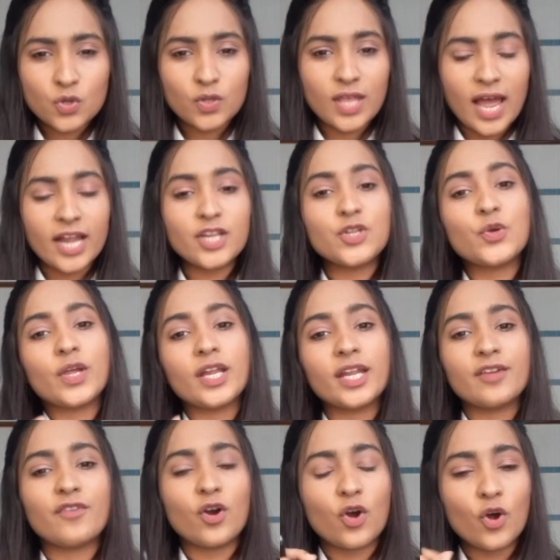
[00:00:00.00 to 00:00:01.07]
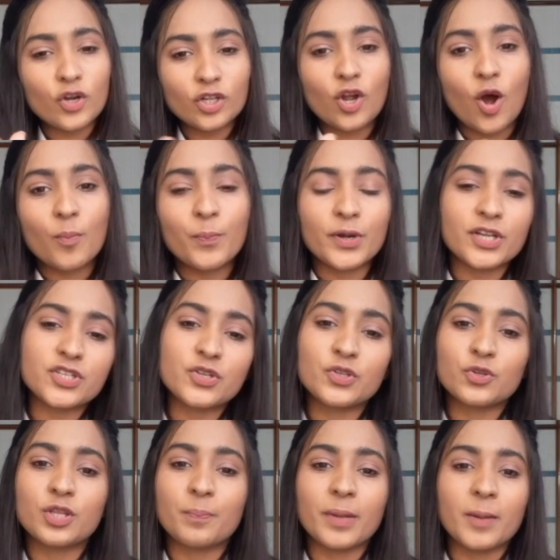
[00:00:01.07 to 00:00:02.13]
that you can give a good competition to
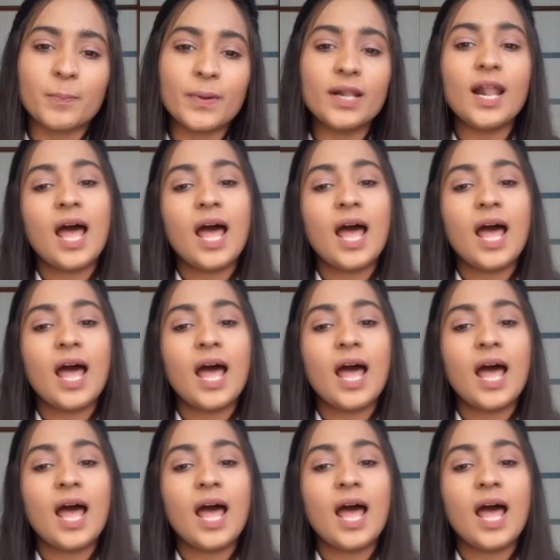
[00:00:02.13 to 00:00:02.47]
the people